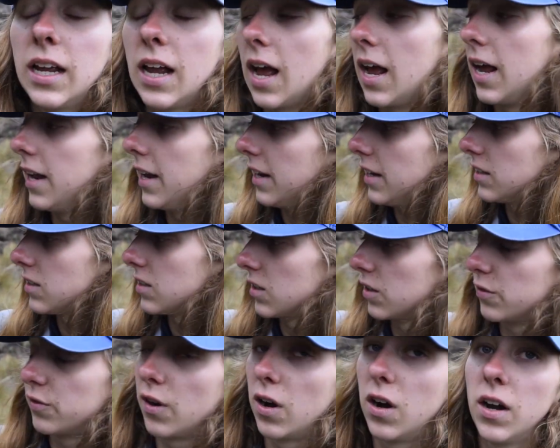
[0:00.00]
into
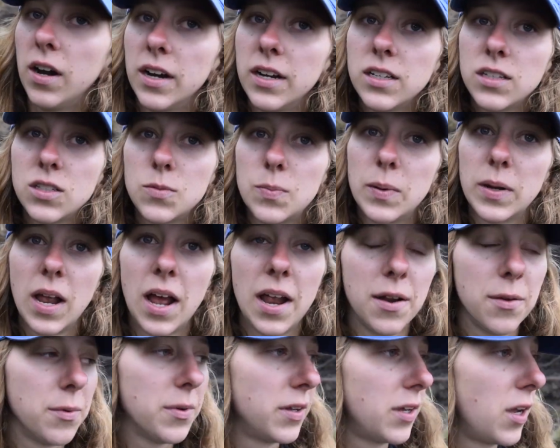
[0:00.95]
the forest, but I
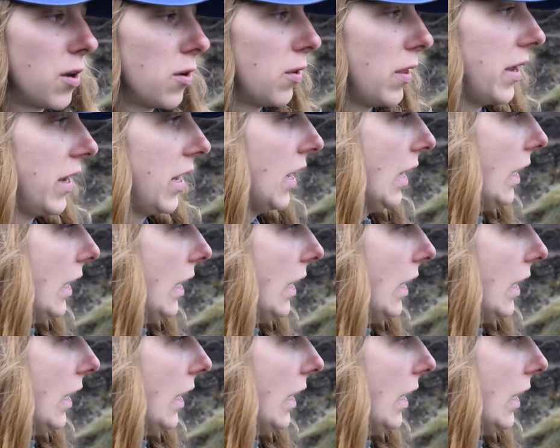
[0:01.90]
don't want to go like